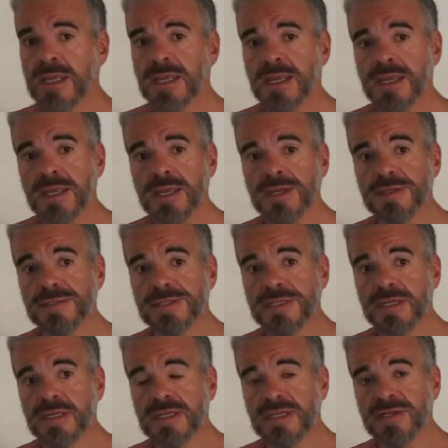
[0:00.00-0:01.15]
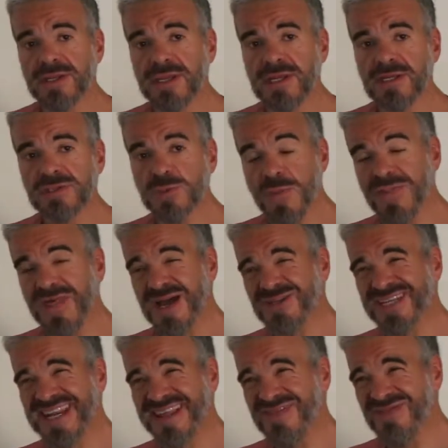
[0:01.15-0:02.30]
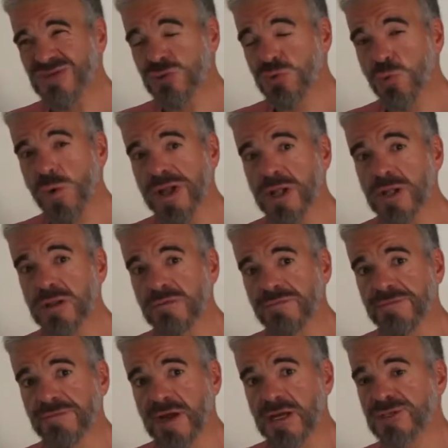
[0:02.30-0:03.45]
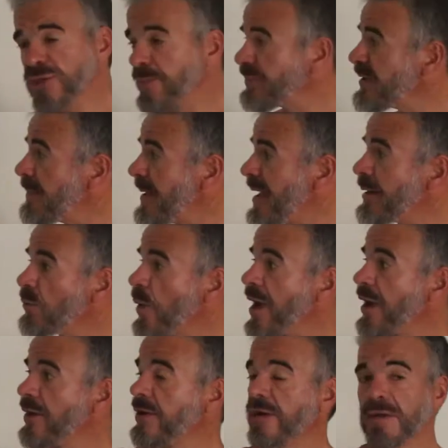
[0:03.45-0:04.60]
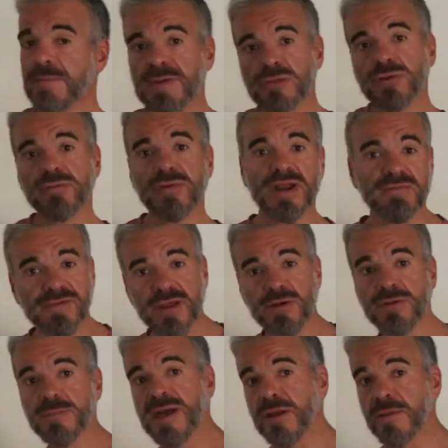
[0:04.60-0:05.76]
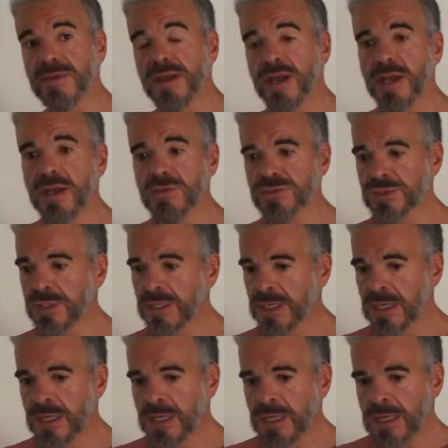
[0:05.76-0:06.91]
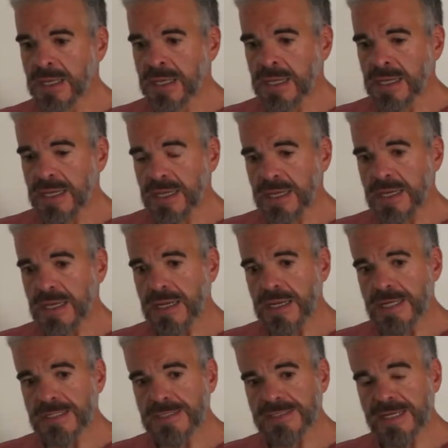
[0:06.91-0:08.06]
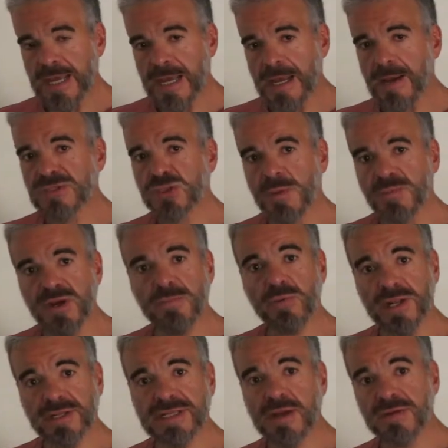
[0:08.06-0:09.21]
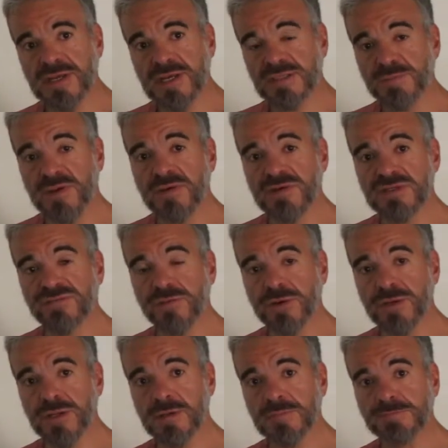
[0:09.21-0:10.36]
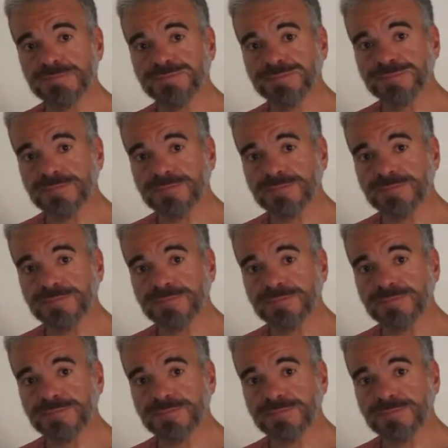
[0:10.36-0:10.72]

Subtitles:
And in the year 2012, I jumped in the bandwagon and I built a granny flat at the back of my house. And so I'm going to break down the experience for you